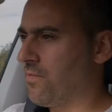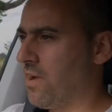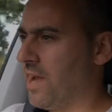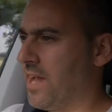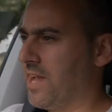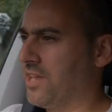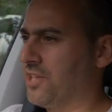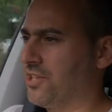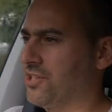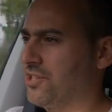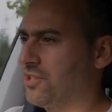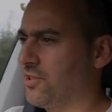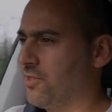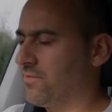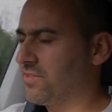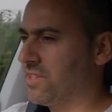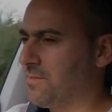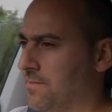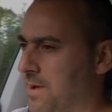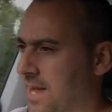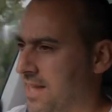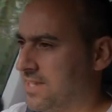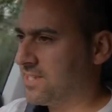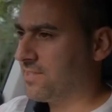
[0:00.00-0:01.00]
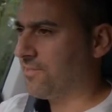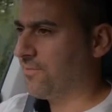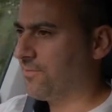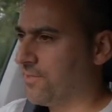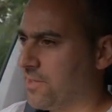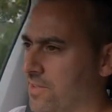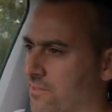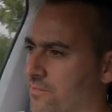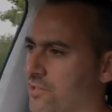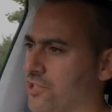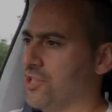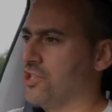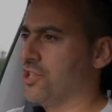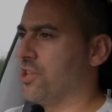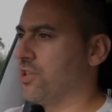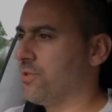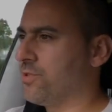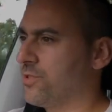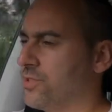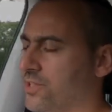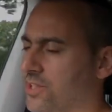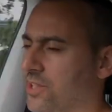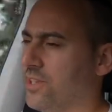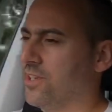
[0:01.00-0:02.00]
range is obviously massively
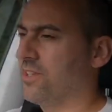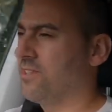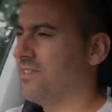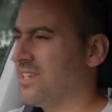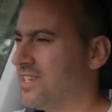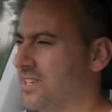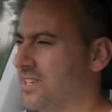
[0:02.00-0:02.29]
reduced and